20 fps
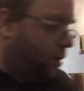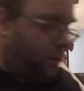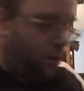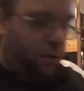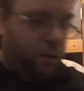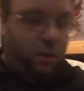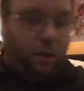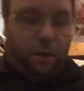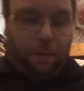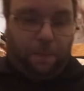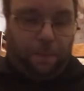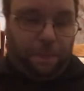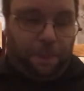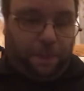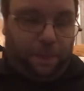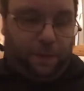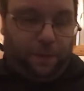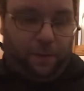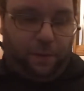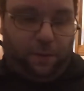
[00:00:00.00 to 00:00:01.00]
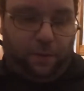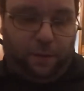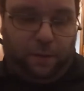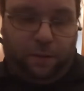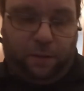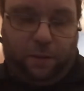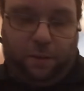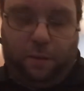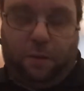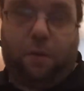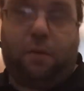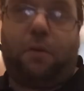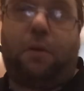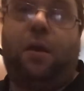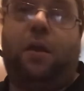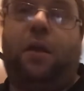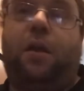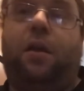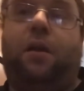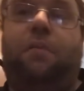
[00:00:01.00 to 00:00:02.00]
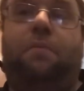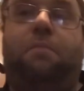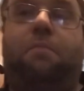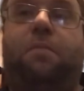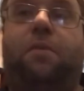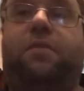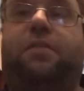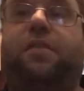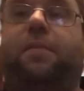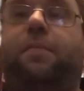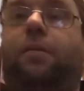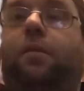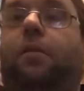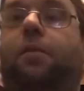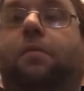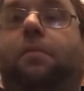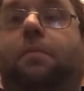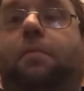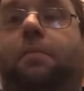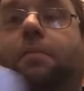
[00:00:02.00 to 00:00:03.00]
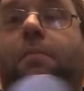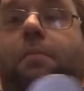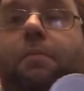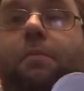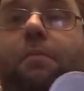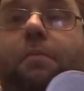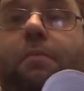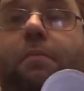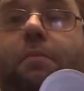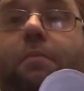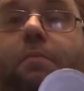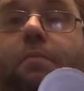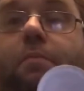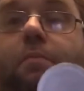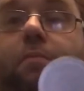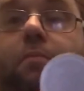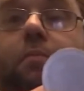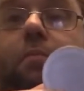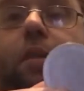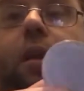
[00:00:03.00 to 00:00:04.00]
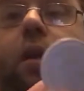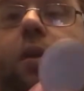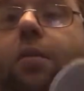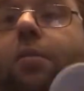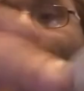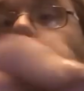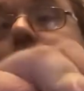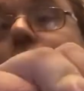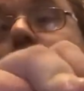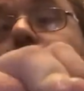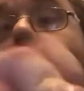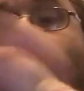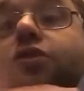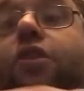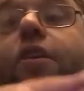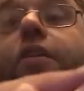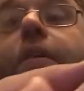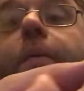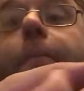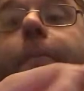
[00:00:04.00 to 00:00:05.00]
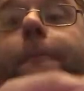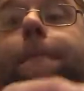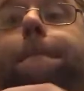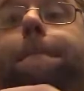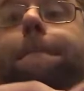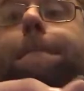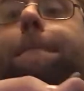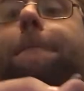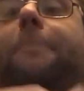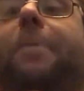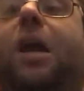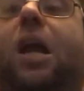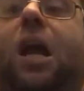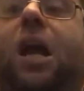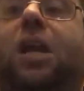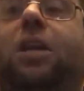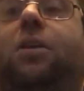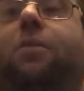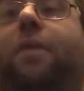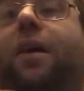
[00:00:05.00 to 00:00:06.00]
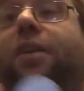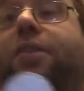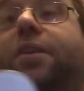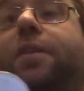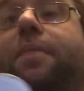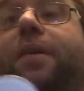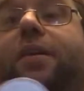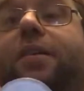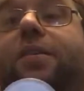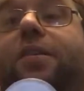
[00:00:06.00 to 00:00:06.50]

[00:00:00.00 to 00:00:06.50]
4. Okay, so most simple. Fine. Does nothing. You actually managed